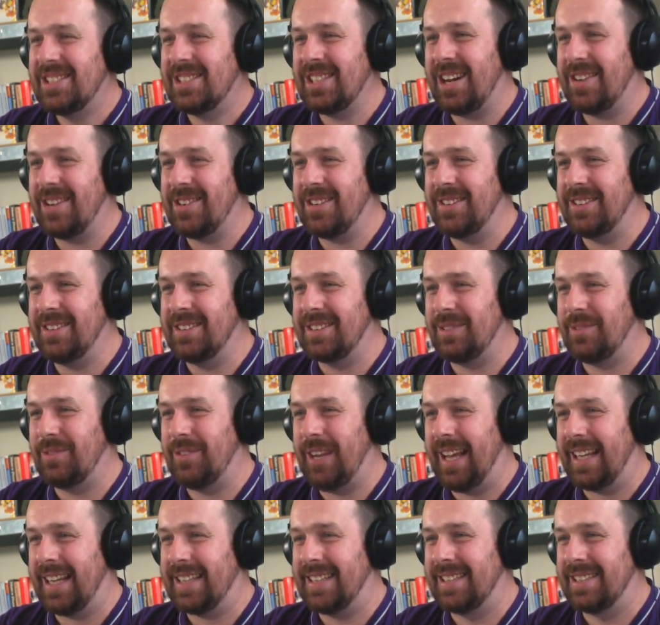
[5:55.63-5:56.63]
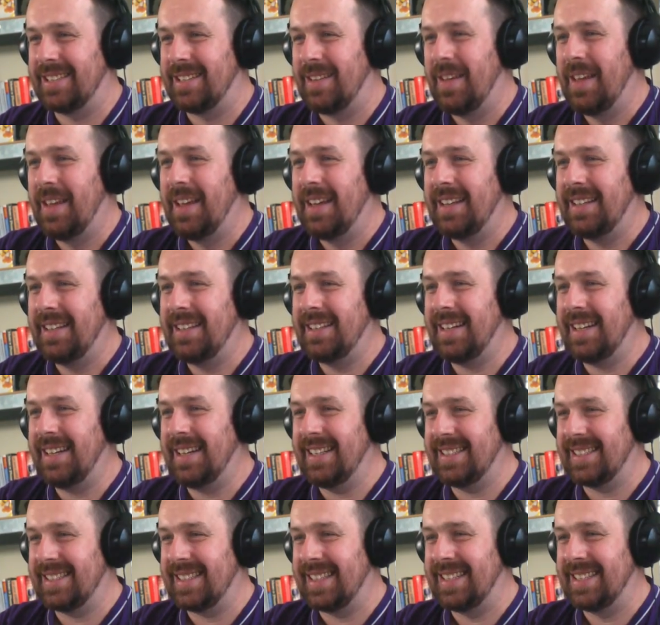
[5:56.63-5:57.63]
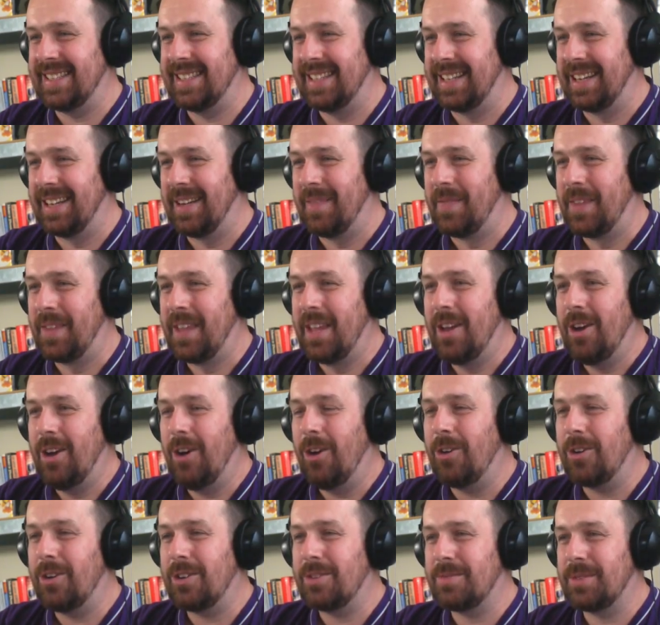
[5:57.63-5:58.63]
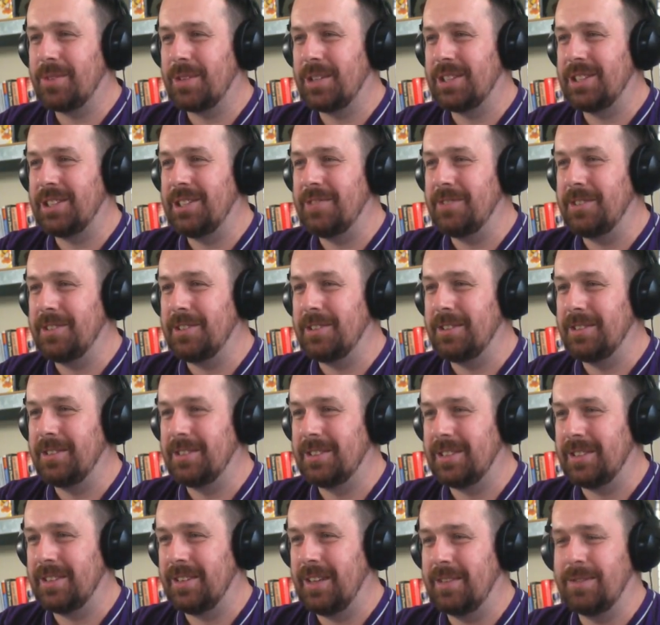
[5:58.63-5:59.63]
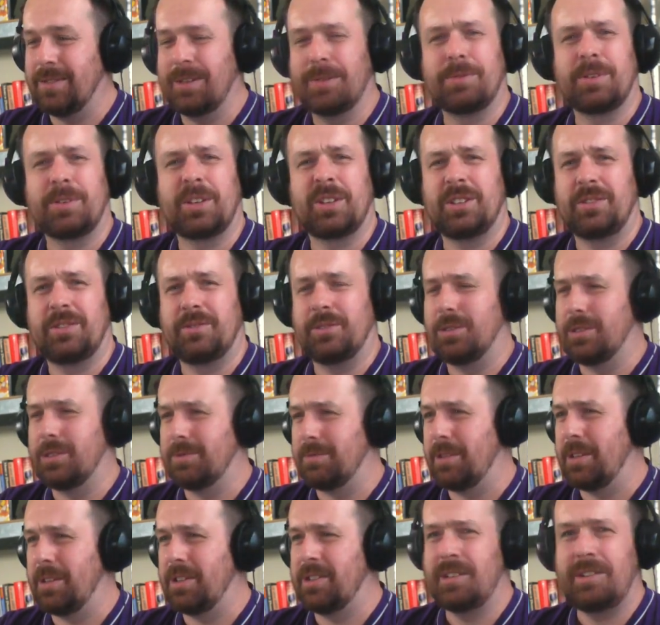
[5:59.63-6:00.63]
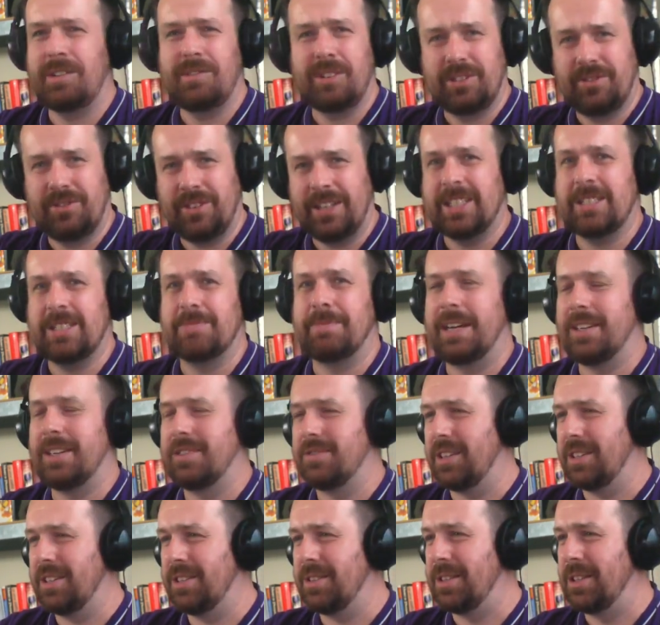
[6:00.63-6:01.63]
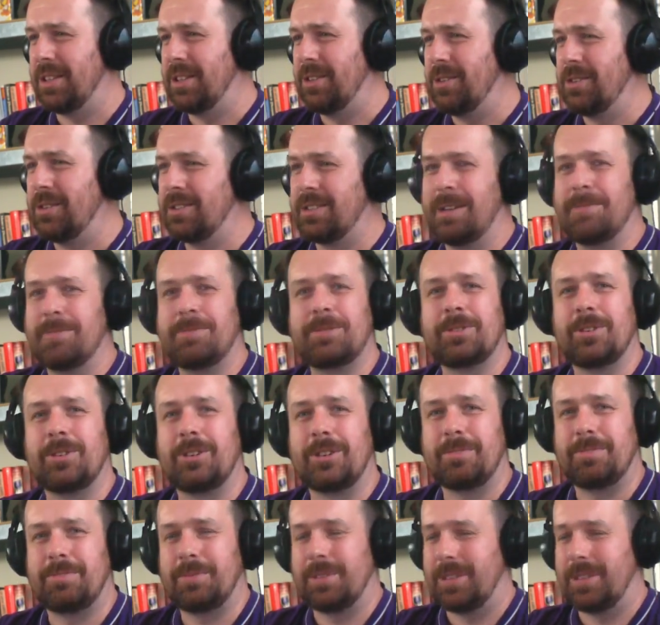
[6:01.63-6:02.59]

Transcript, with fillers: Sorry, all deflected. Nicely done. Or with a D.Va ult, uh, not with a D.Va ult, with a D.Va defense matrix, you can also absorb